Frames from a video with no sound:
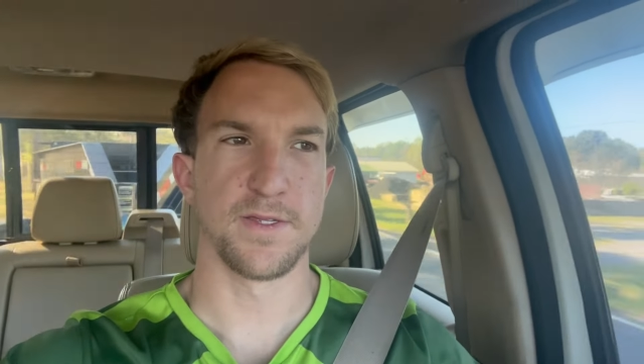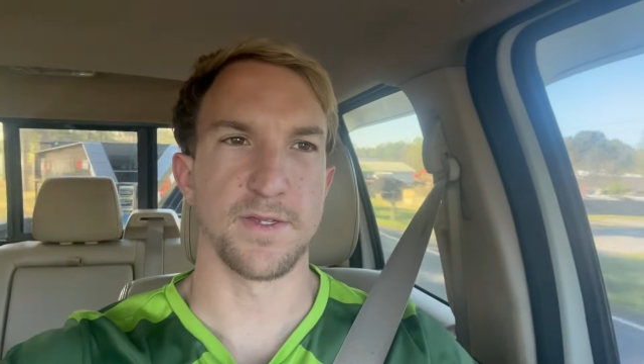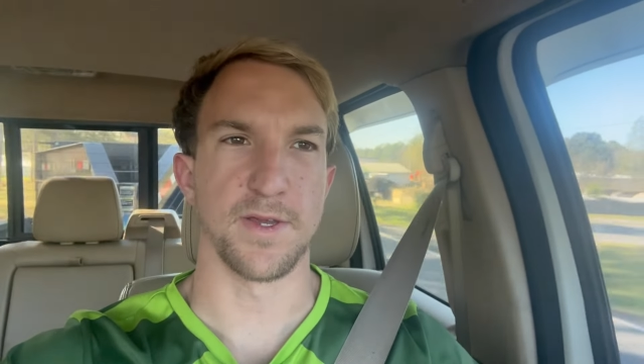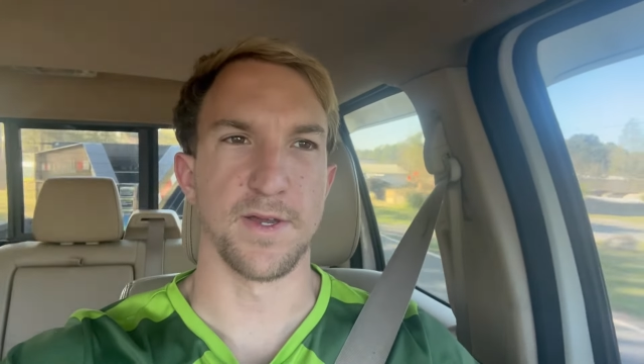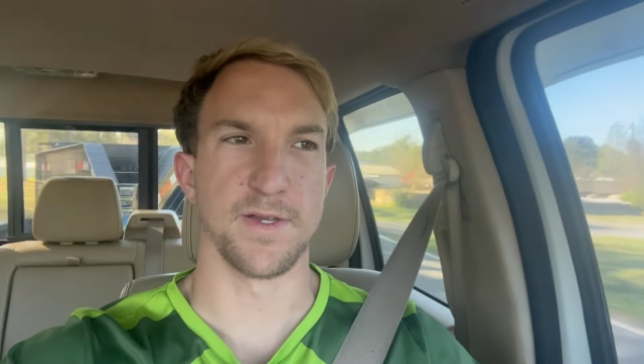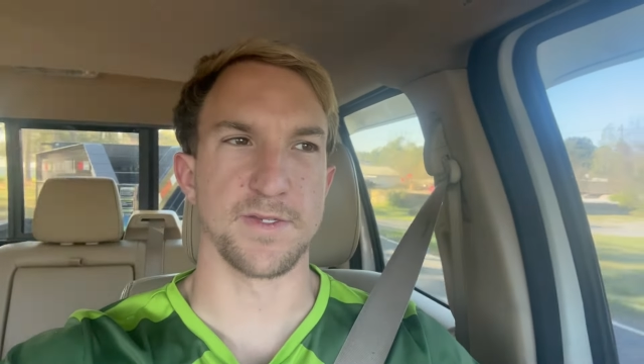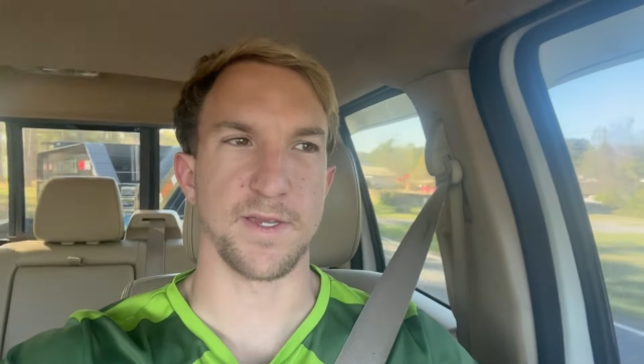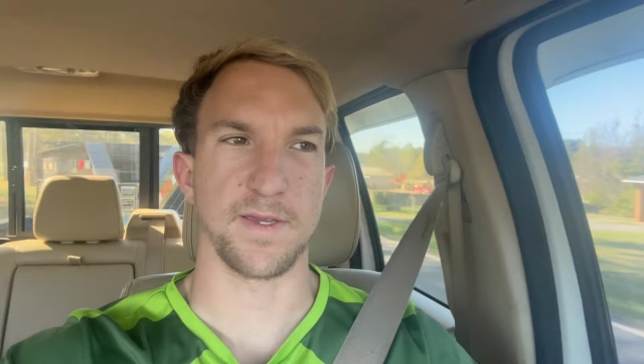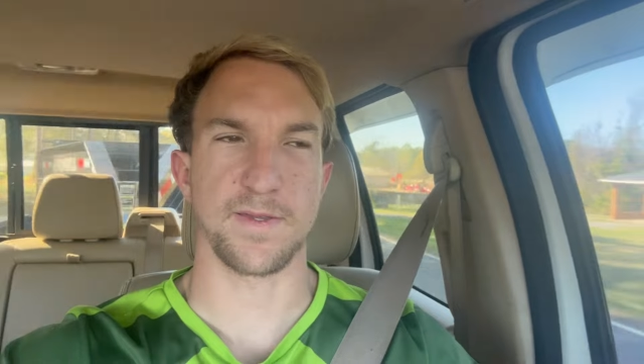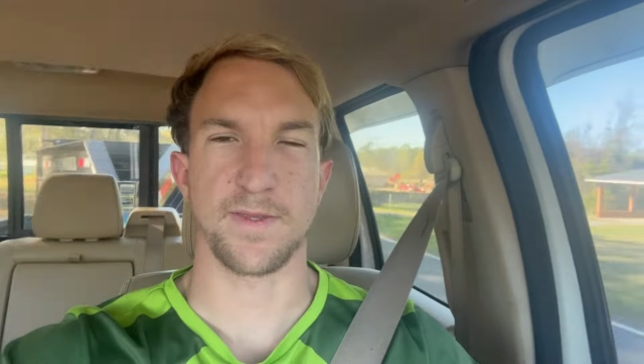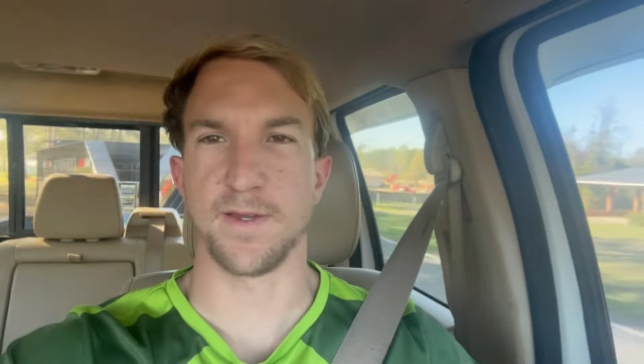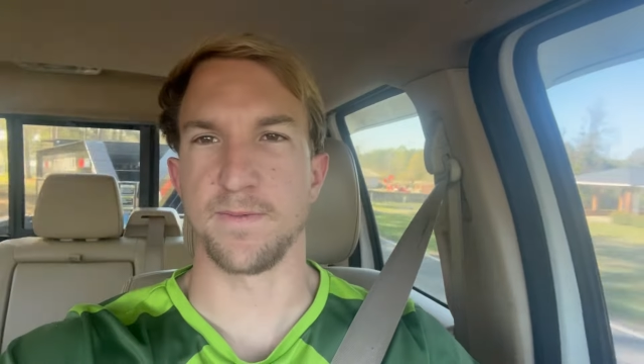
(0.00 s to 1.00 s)
So I was like,
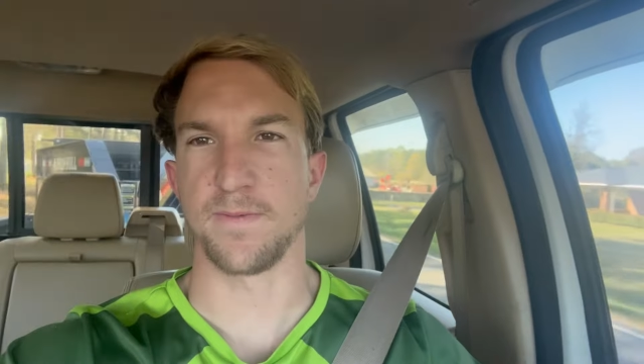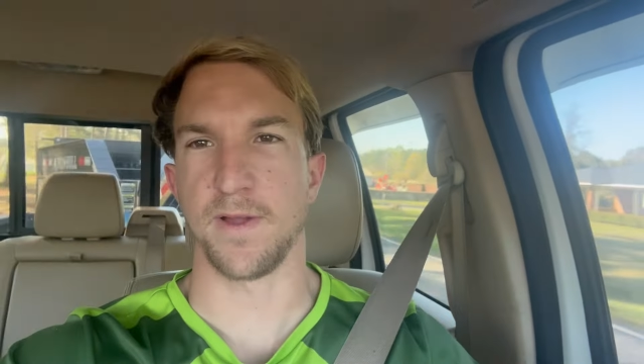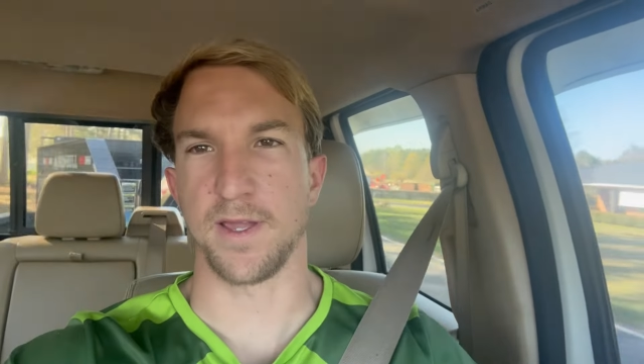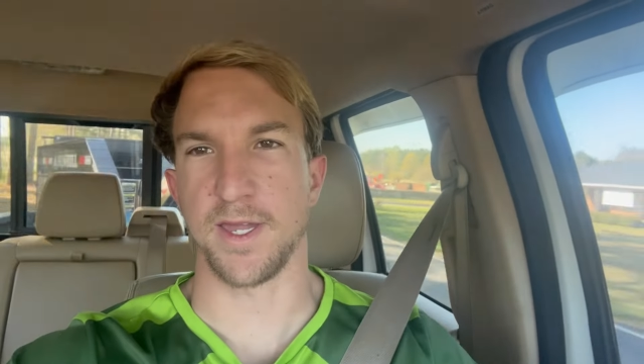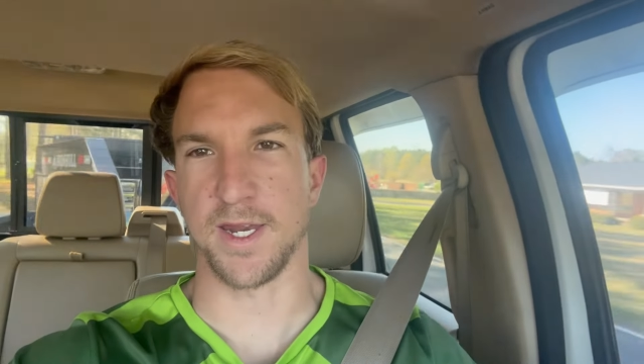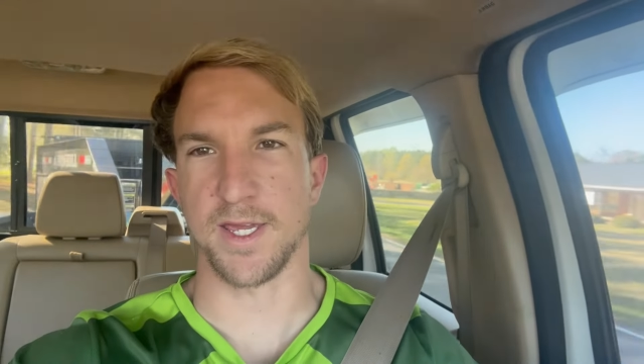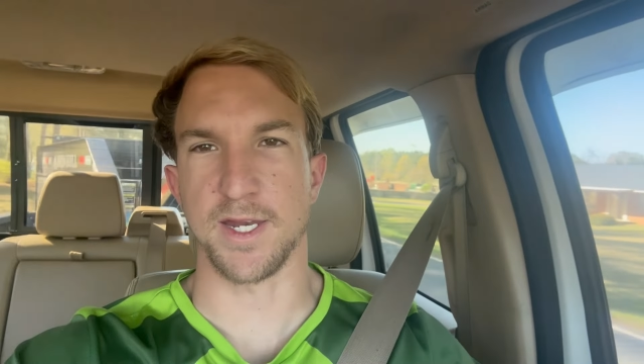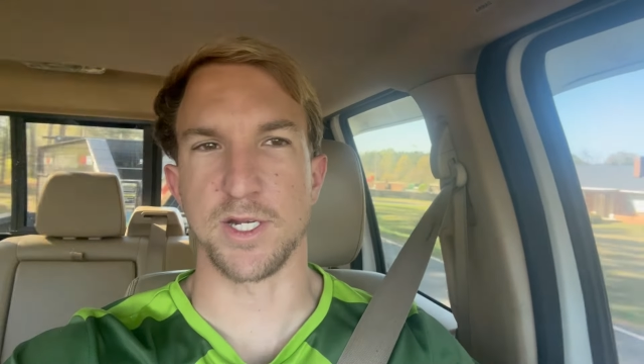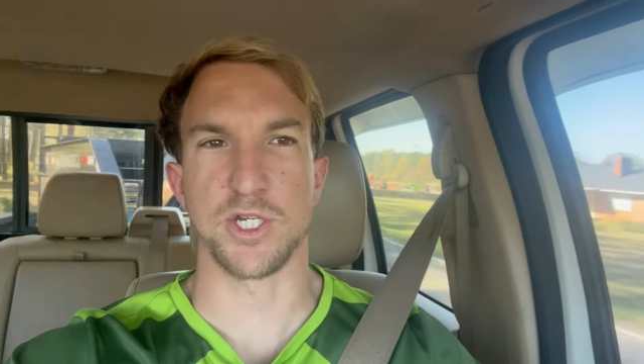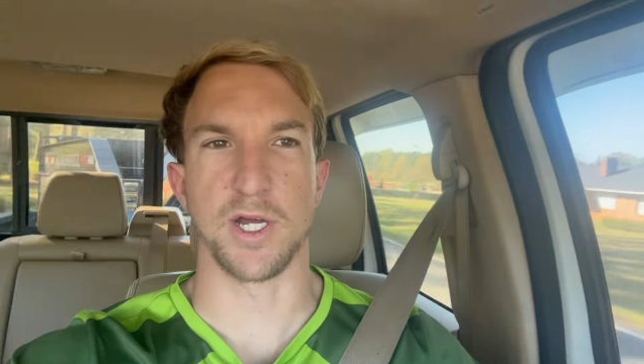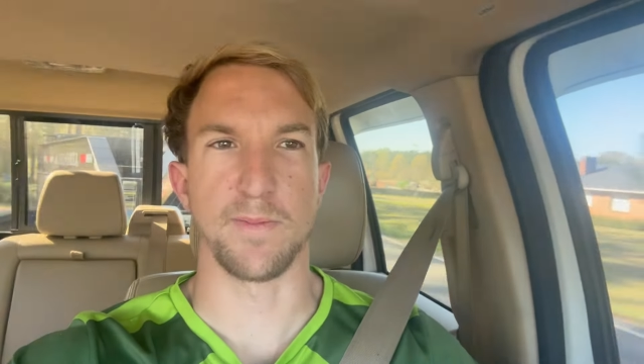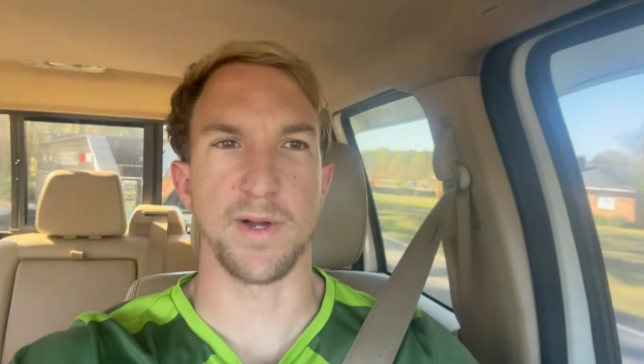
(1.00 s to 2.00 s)
yep, got to get a
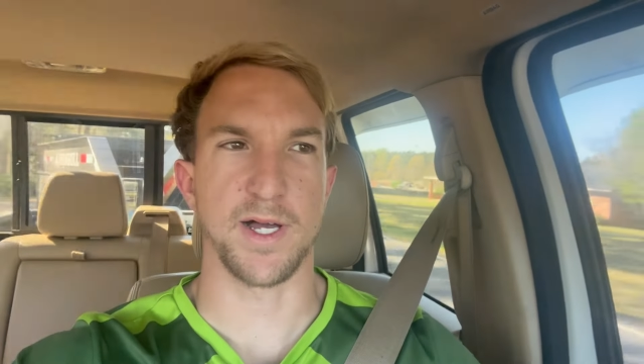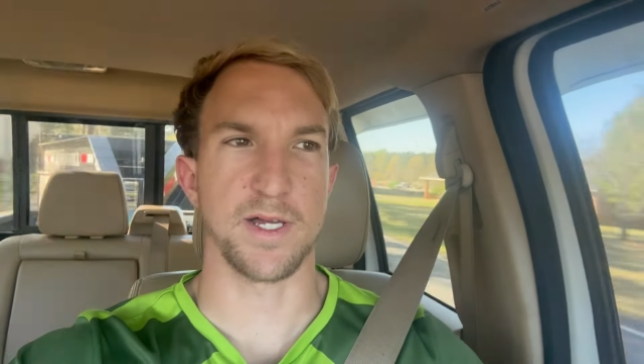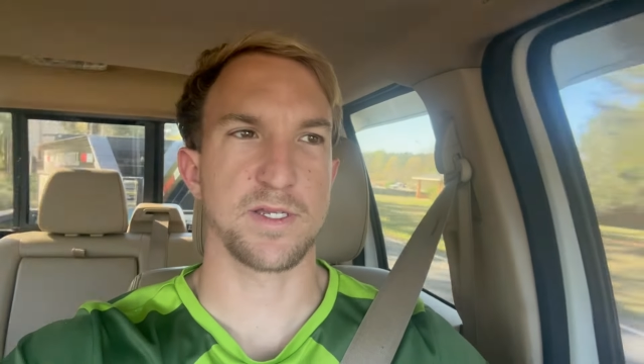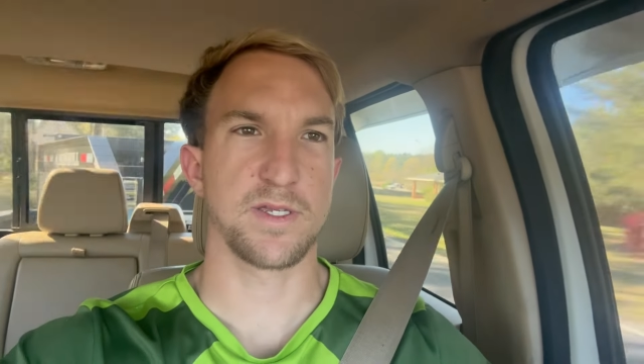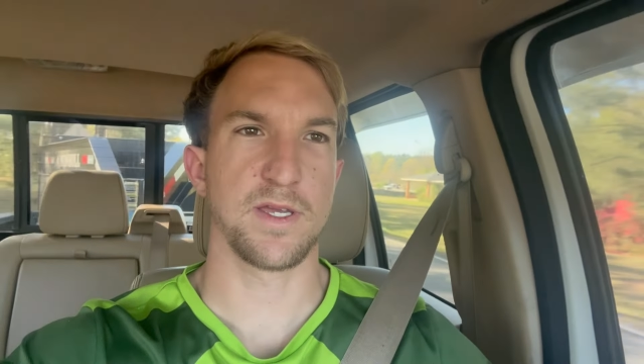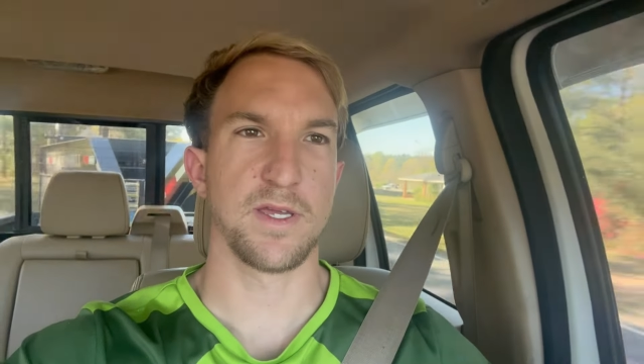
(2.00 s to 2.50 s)
jump box.